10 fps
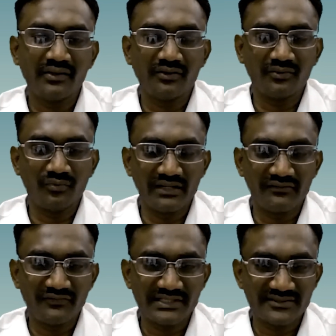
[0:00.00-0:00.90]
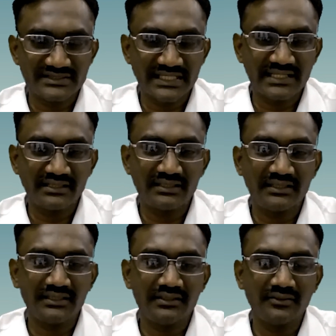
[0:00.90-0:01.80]
or welfare
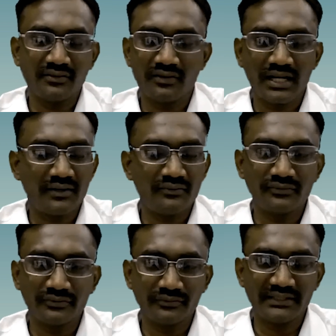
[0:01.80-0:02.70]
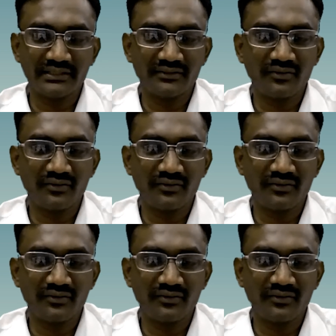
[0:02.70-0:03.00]
society, or how you make the